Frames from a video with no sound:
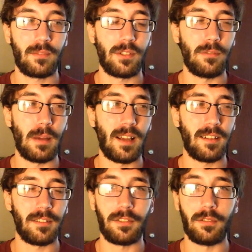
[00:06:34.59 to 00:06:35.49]
too
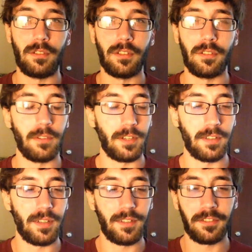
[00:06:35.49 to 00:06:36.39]
bad or too good,
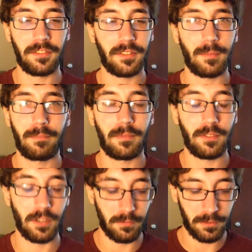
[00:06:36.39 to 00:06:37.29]
really. Just
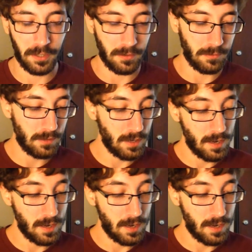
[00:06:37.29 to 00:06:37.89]
so.